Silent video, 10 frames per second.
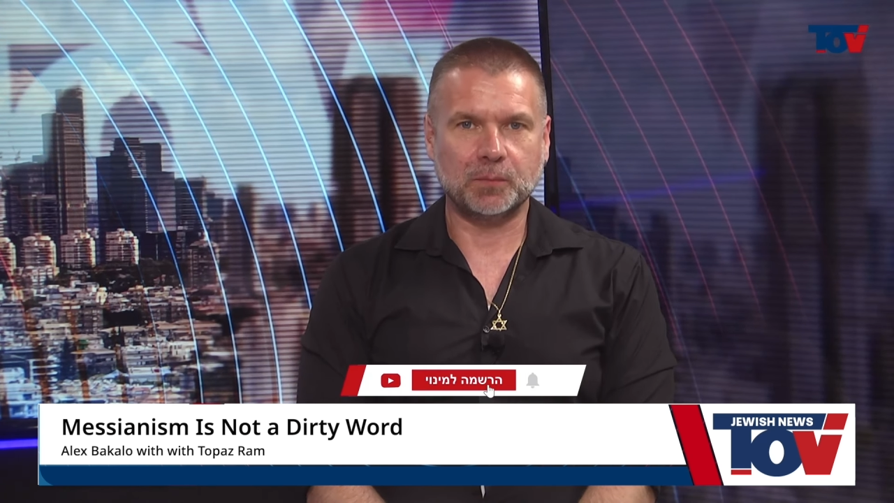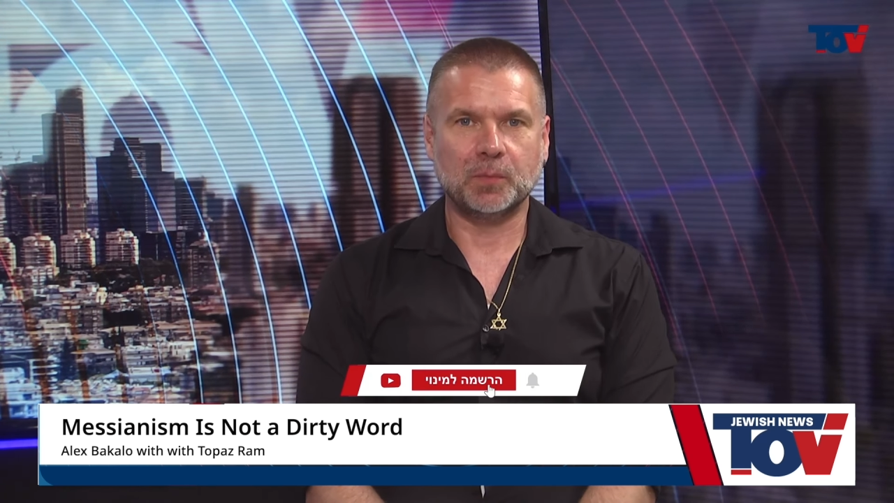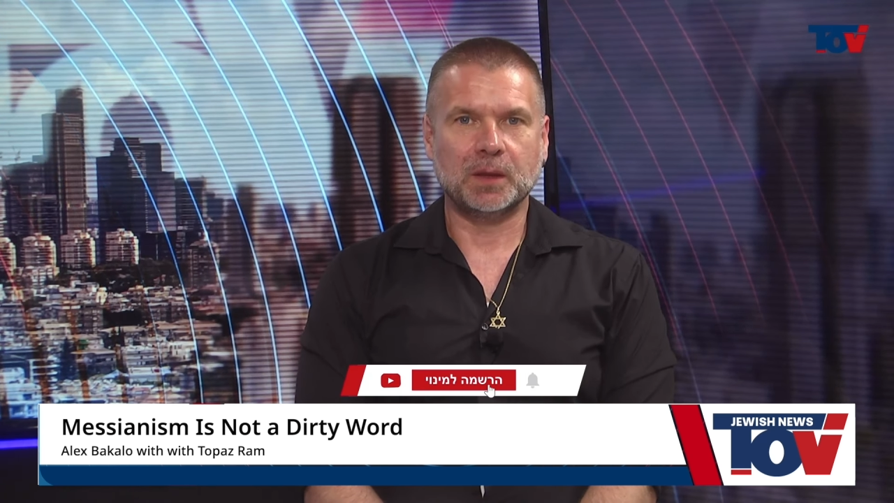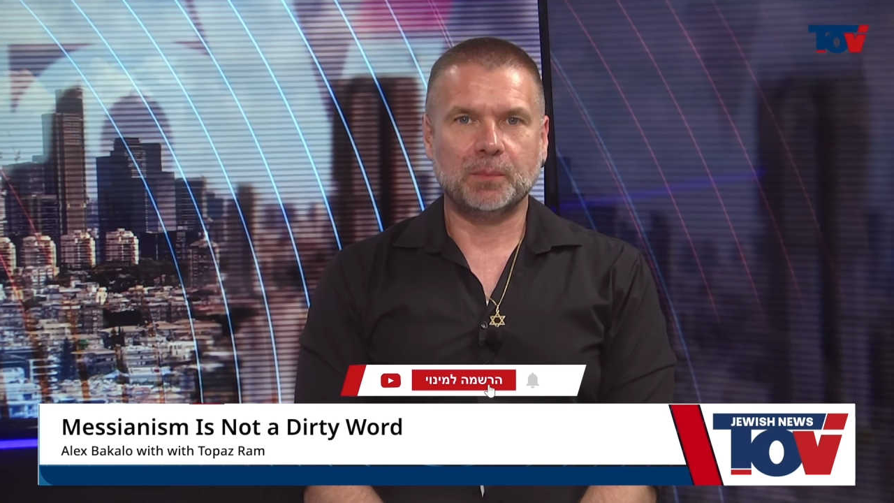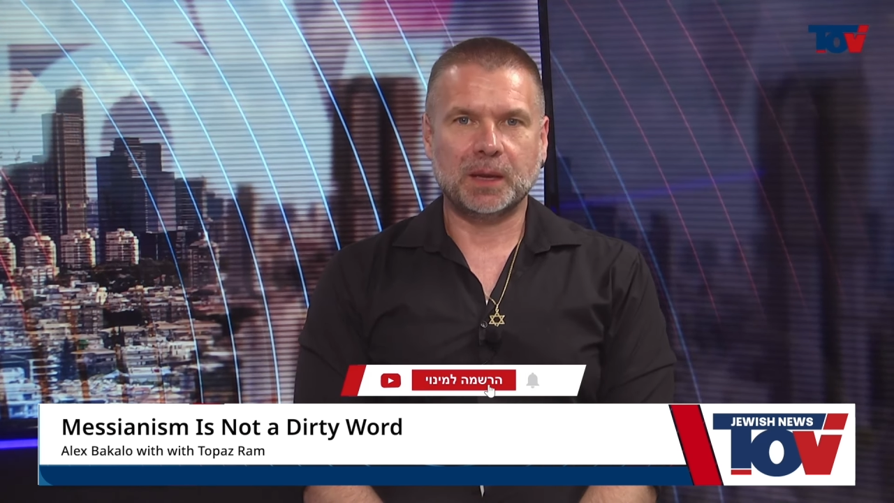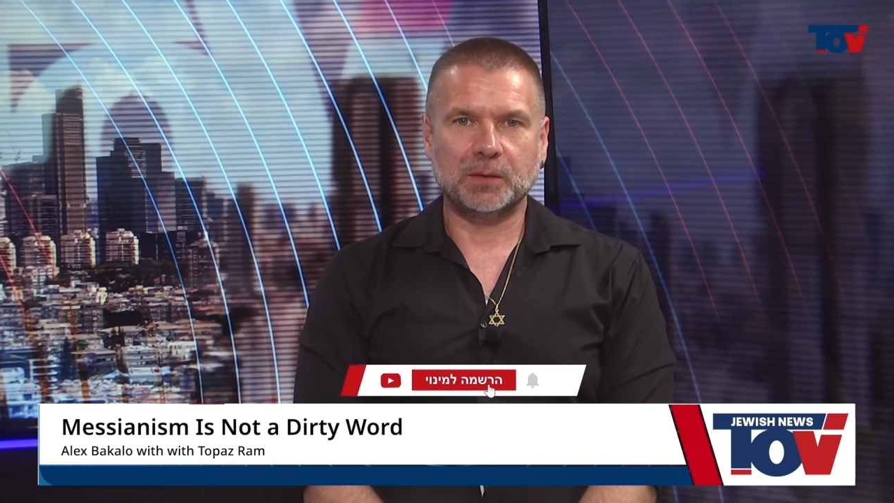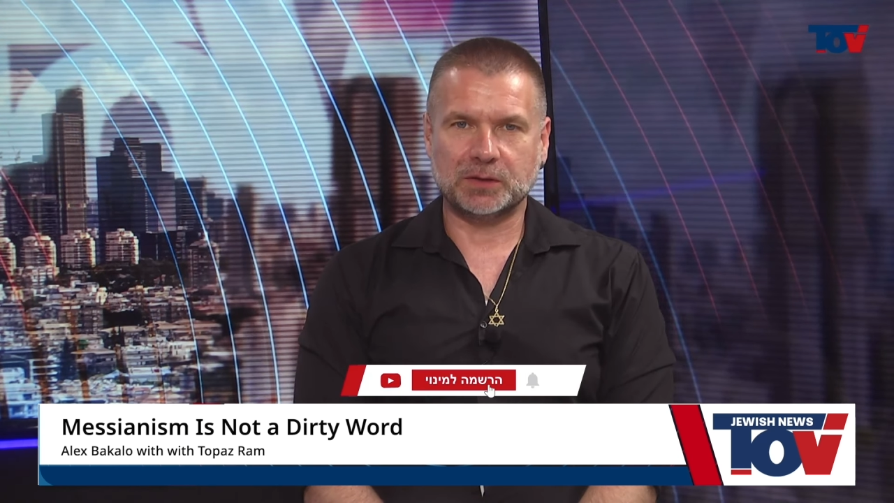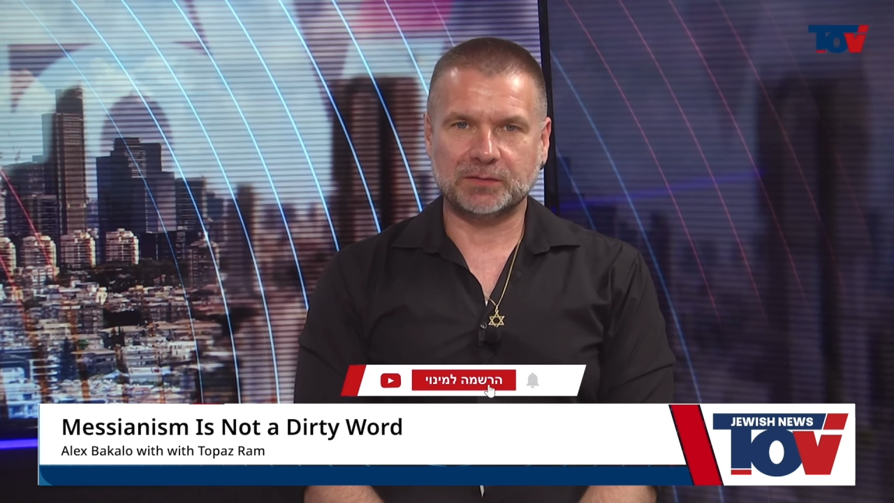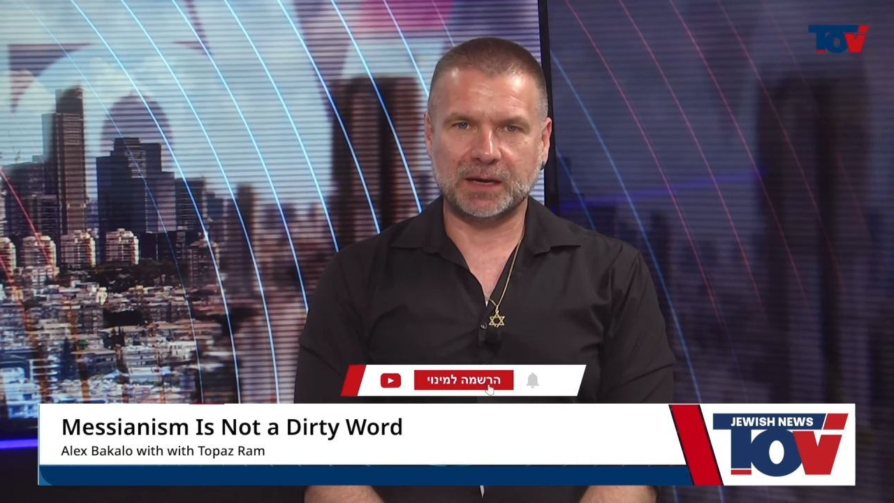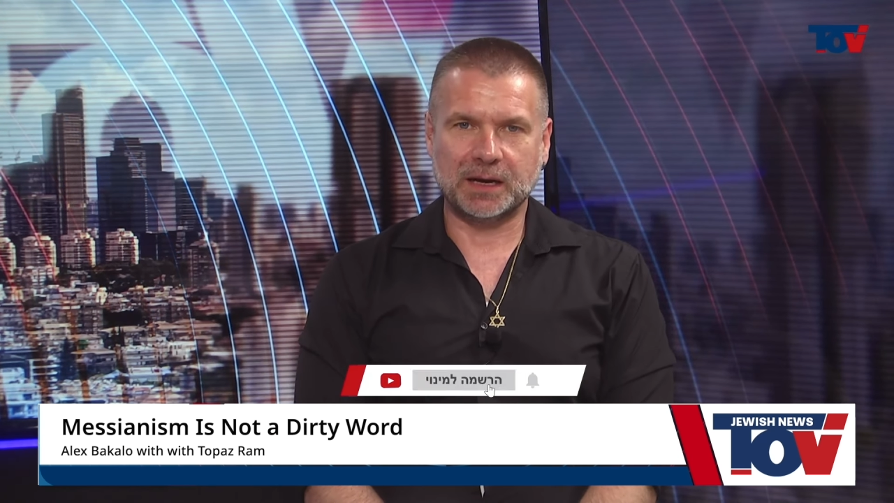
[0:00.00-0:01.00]
We're about
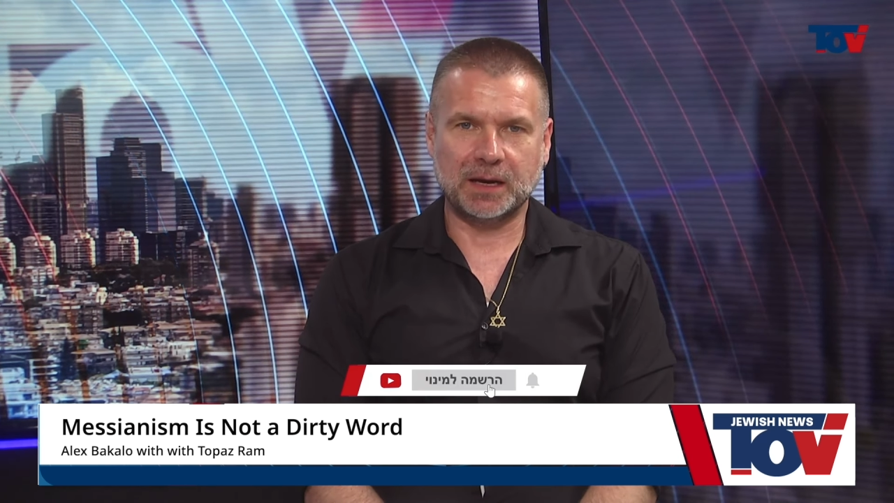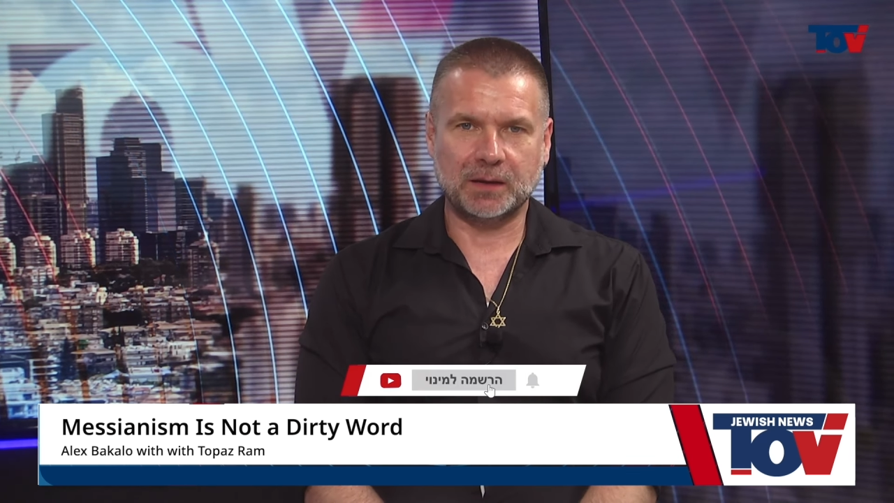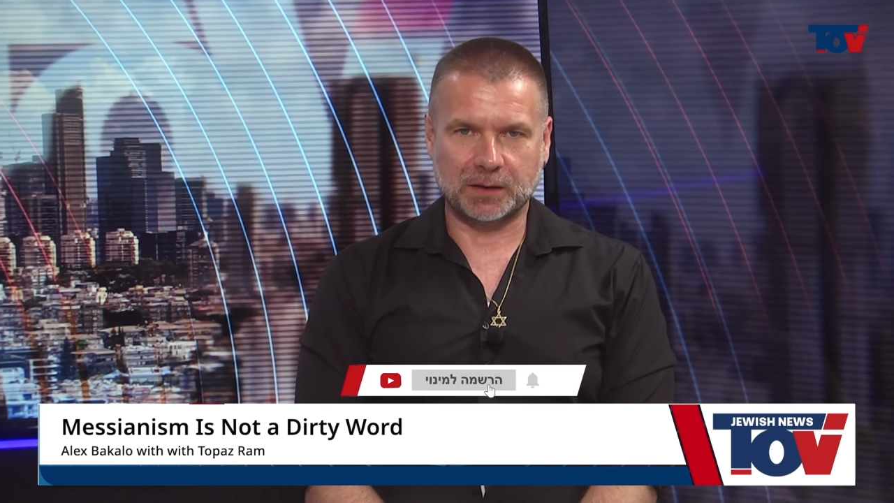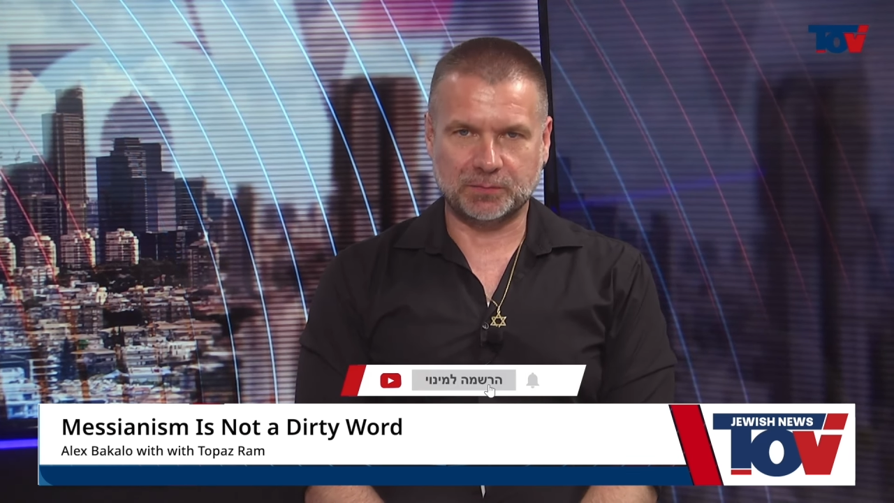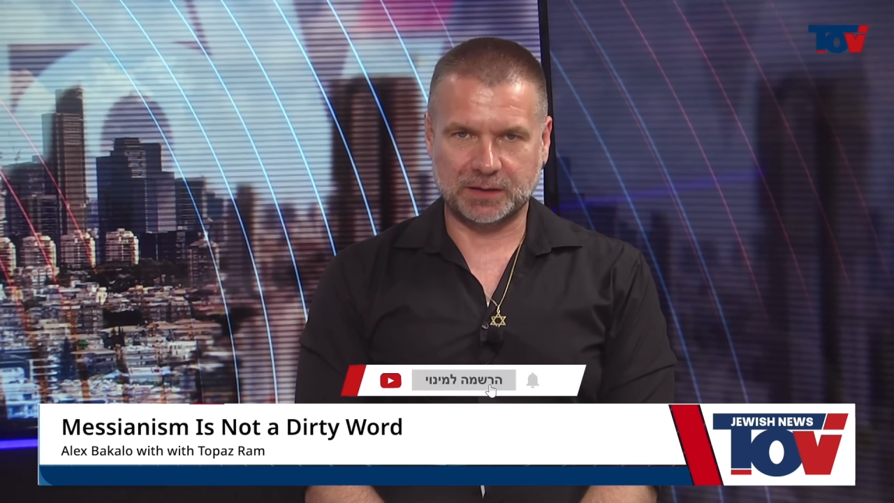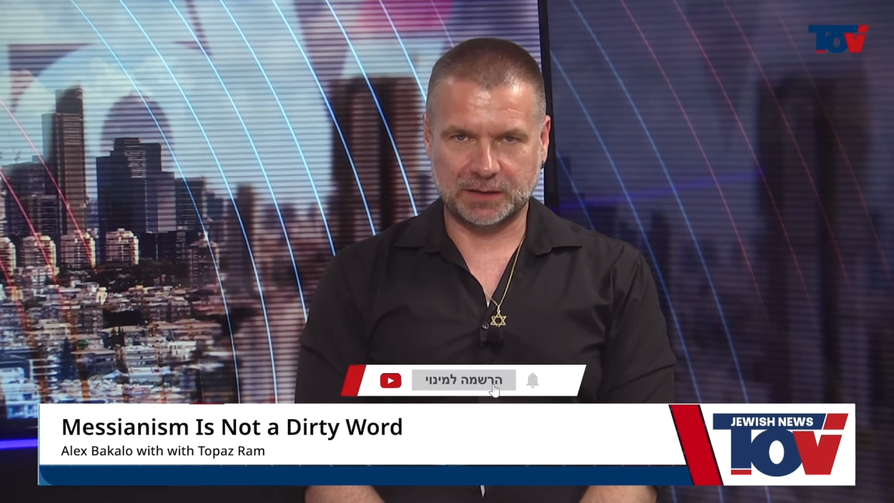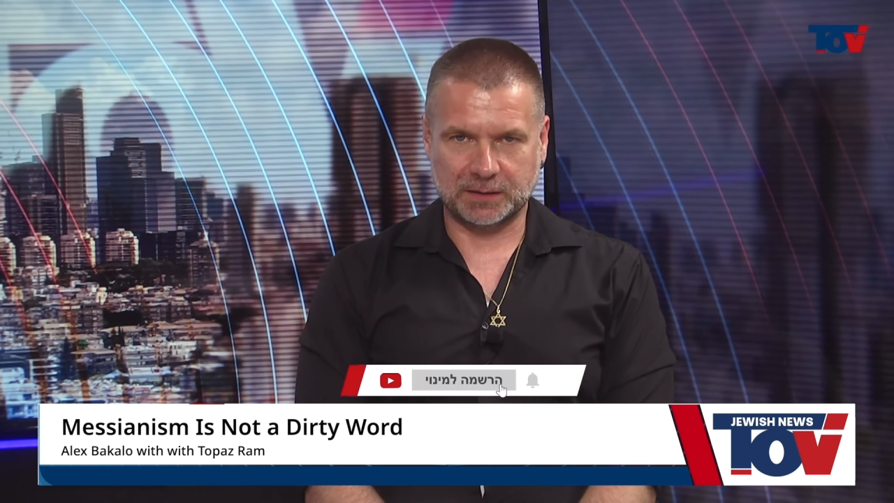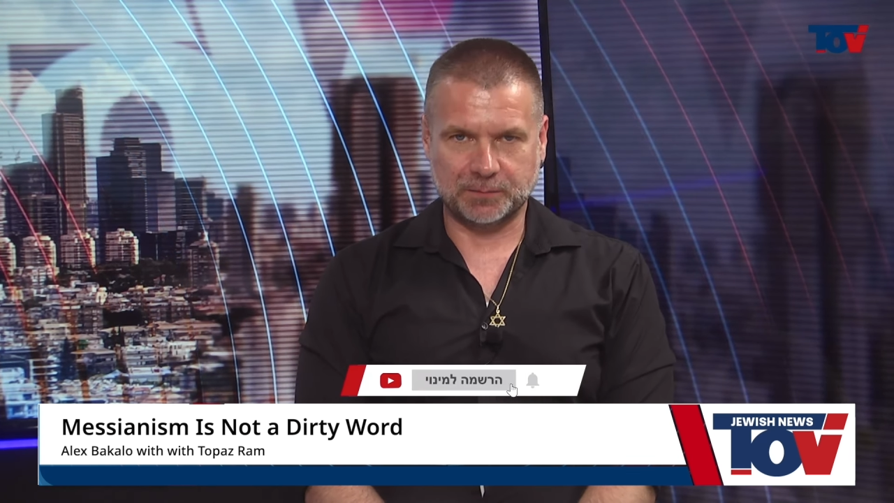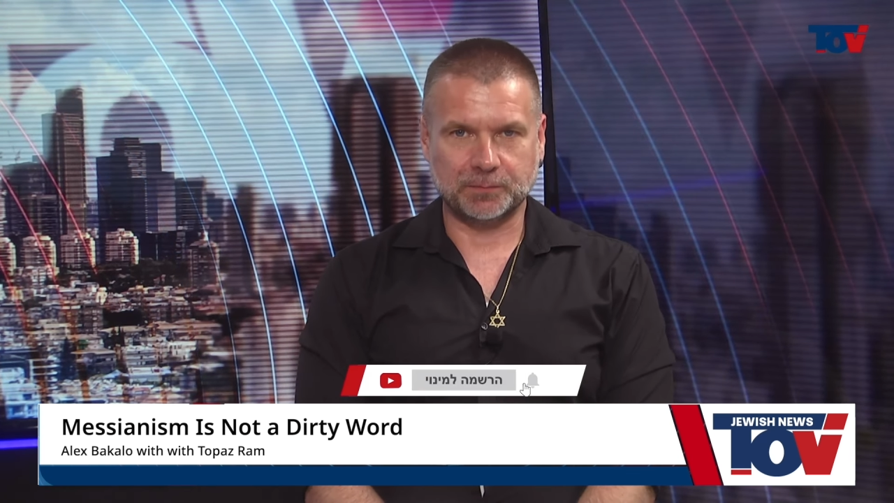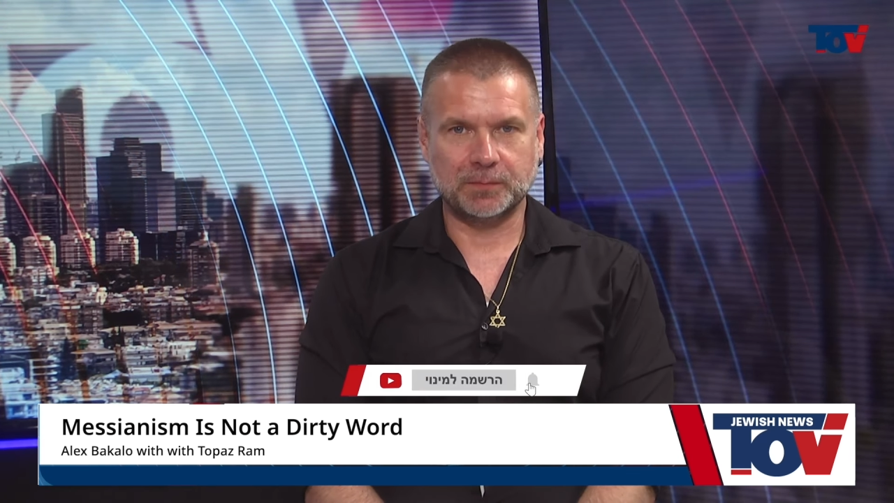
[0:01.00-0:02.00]
to find out everything.